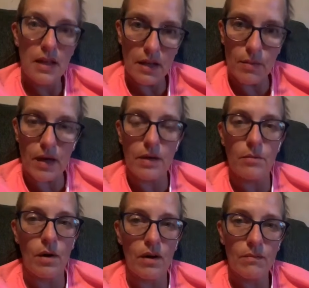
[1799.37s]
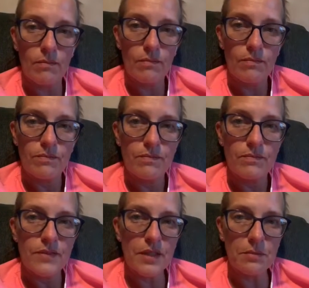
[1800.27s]
about it more.
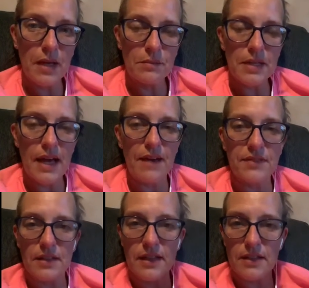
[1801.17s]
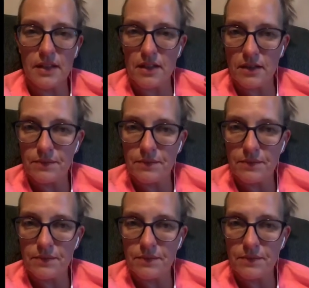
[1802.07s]
Sometimes I have to let the little